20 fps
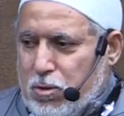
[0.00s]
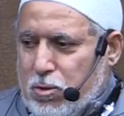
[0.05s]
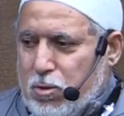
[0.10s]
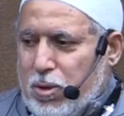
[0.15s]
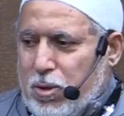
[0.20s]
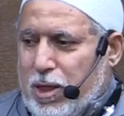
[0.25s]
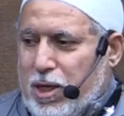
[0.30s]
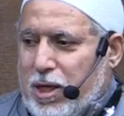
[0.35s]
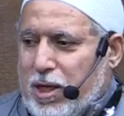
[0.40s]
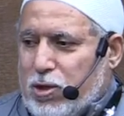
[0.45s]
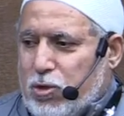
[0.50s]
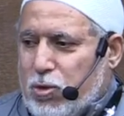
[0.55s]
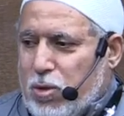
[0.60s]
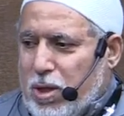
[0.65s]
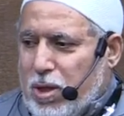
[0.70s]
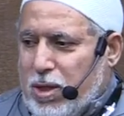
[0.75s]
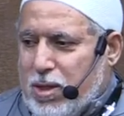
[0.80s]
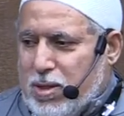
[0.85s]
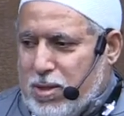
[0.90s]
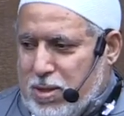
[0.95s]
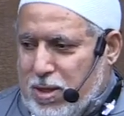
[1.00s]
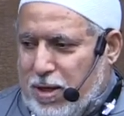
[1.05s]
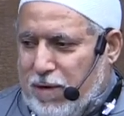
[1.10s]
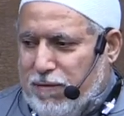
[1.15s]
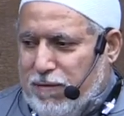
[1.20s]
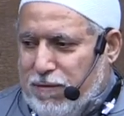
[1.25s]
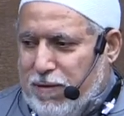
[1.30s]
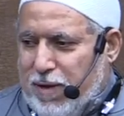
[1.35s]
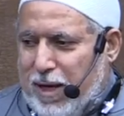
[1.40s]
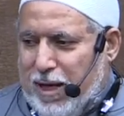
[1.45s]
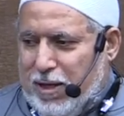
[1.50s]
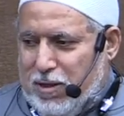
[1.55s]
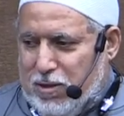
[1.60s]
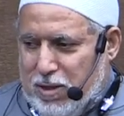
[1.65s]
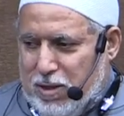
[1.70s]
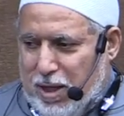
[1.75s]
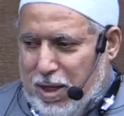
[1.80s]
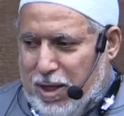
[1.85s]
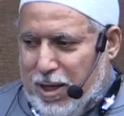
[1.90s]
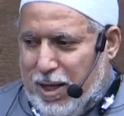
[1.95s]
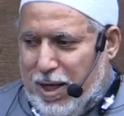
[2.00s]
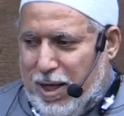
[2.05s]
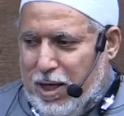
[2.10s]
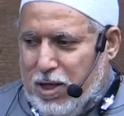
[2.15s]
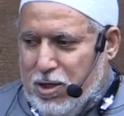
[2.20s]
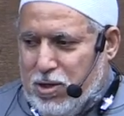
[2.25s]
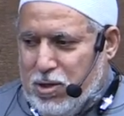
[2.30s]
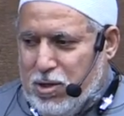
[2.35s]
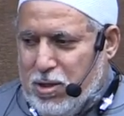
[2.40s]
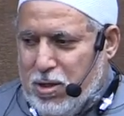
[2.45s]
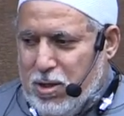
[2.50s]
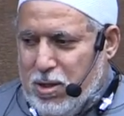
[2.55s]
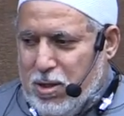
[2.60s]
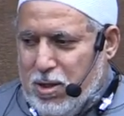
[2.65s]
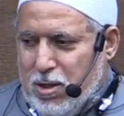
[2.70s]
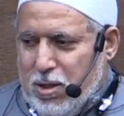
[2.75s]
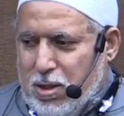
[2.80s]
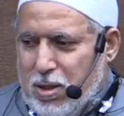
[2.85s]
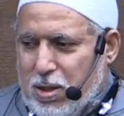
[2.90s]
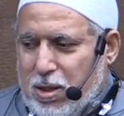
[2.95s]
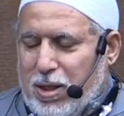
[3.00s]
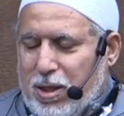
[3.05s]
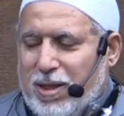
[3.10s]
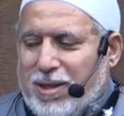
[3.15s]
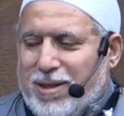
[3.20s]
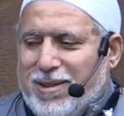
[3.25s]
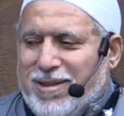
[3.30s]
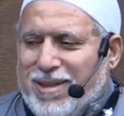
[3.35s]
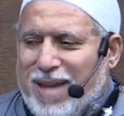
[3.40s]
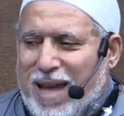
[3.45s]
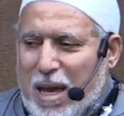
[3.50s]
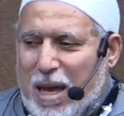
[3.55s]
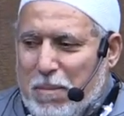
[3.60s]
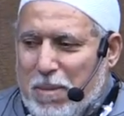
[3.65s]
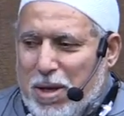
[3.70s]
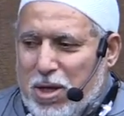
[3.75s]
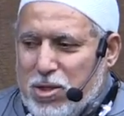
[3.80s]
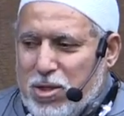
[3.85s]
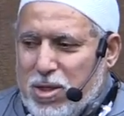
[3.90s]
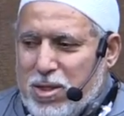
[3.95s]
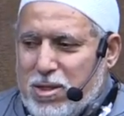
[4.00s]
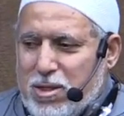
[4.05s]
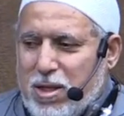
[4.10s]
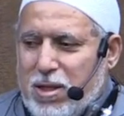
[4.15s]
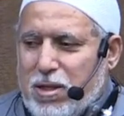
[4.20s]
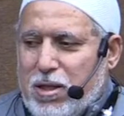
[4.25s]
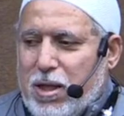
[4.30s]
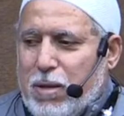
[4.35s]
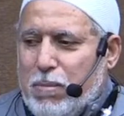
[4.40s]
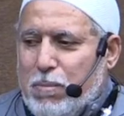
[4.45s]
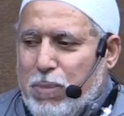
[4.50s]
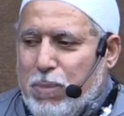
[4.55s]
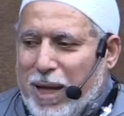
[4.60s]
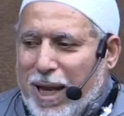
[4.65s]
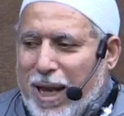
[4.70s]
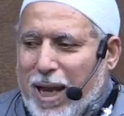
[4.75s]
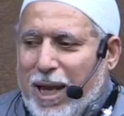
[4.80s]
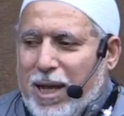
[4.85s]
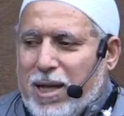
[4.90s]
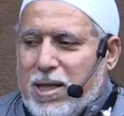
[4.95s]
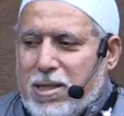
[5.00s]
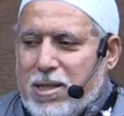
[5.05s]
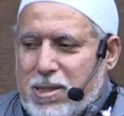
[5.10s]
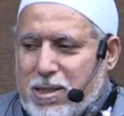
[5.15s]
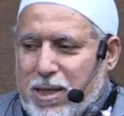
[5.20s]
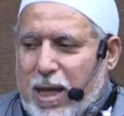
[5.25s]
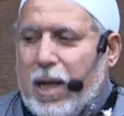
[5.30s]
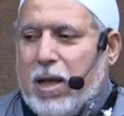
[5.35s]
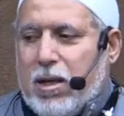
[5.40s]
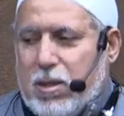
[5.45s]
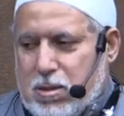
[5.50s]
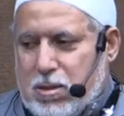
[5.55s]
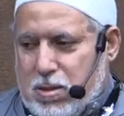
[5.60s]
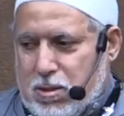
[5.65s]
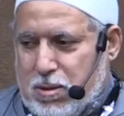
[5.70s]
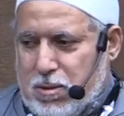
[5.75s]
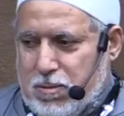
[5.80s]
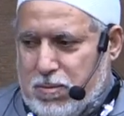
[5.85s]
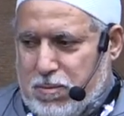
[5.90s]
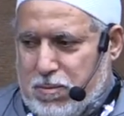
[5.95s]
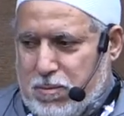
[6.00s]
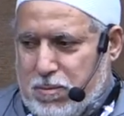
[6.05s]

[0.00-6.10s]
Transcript: to electronic stuff at young age, it damages their brain cells.